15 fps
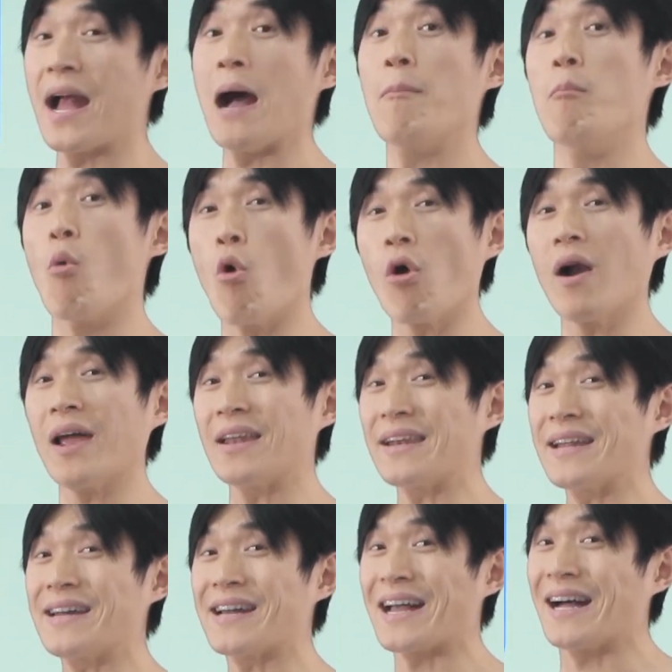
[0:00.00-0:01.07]
got more and
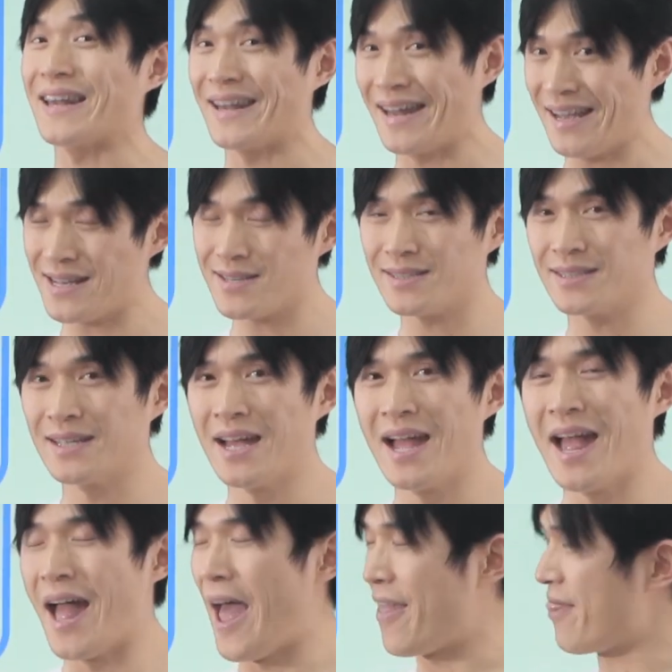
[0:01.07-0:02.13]
Lily got less.
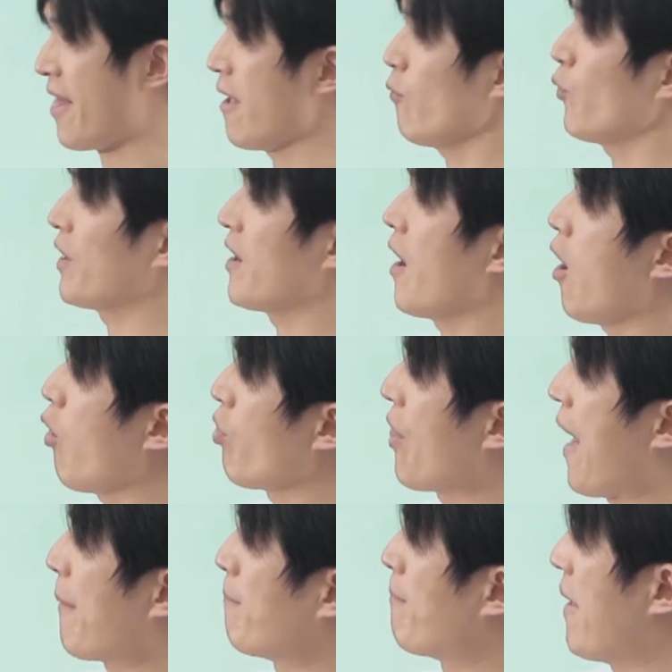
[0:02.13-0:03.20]
And then we know
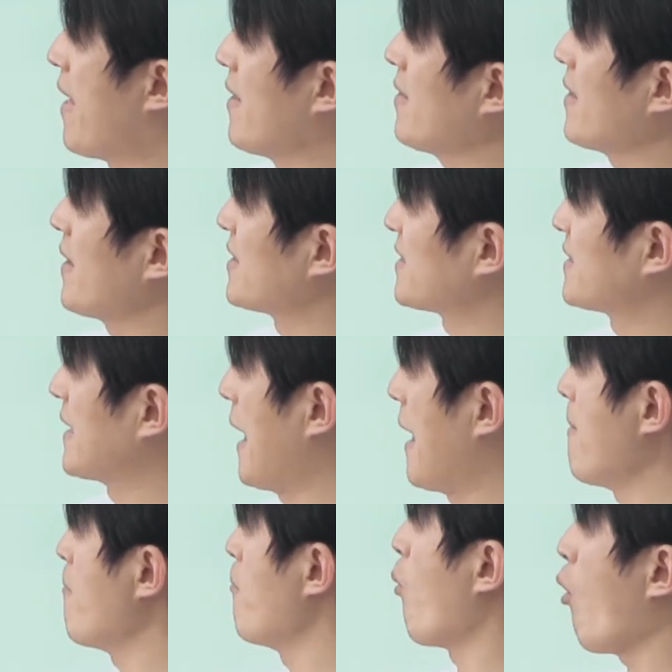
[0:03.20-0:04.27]
that Ben is
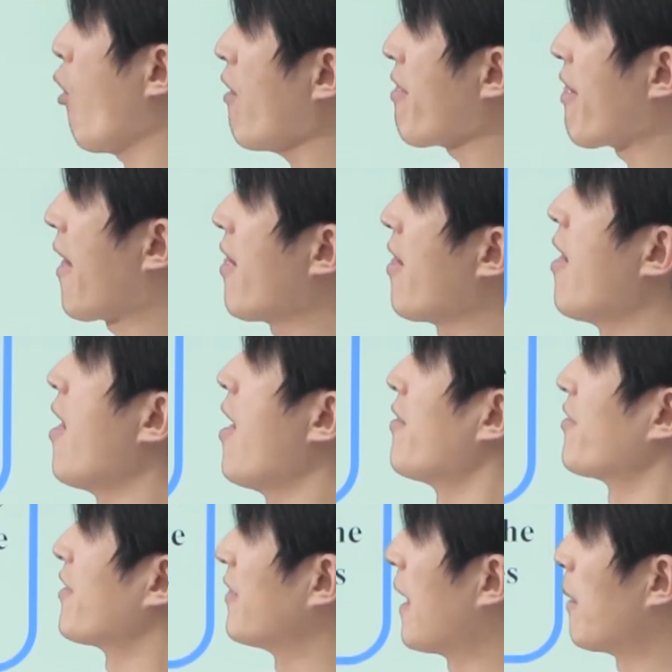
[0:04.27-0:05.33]
10 more than
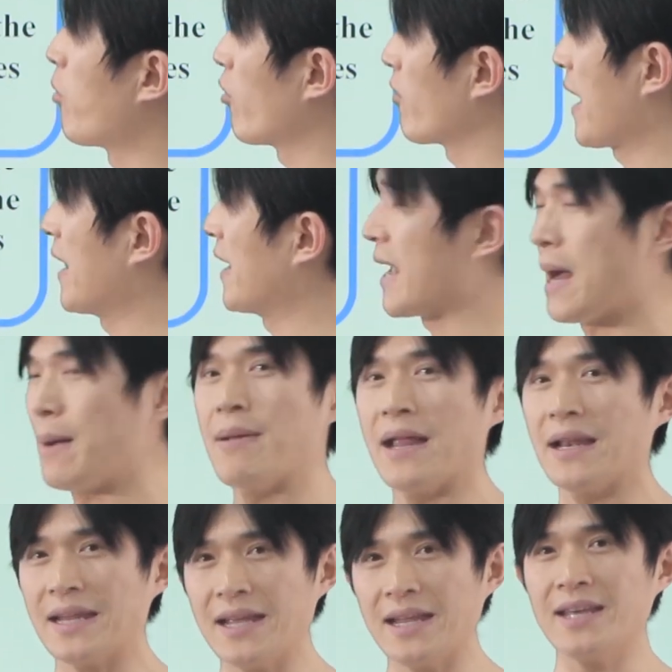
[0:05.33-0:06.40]
the number of candy got by
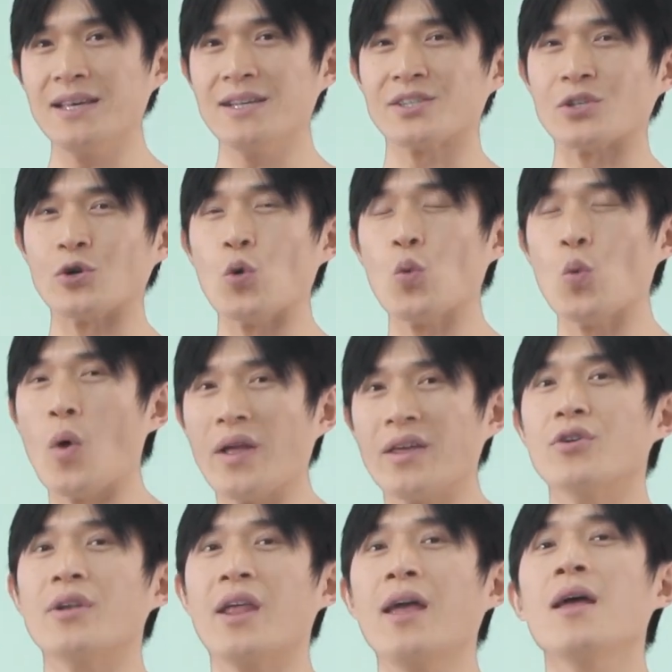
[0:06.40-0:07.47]
Lily. So 1
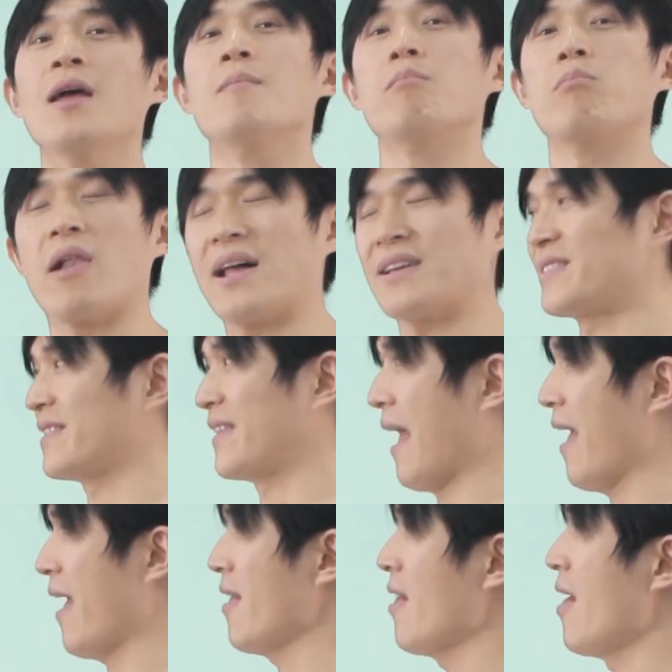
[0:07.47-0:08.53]
unit plus
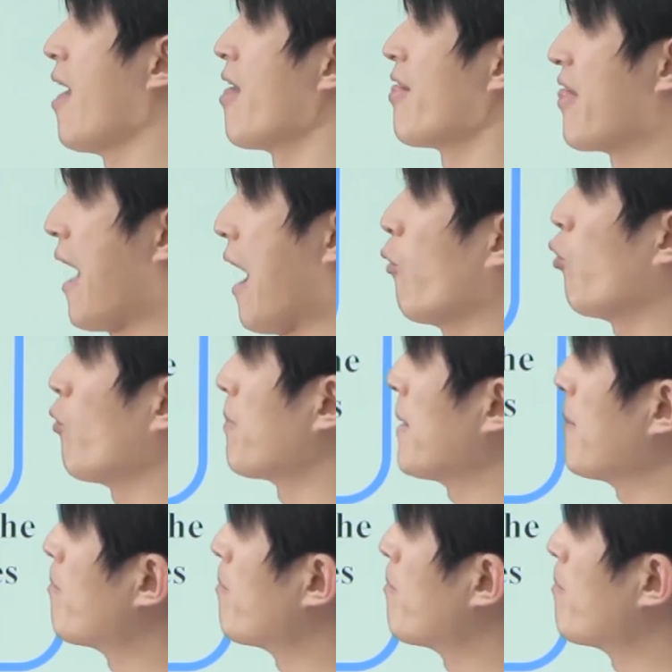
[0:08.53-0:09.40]
10, that will be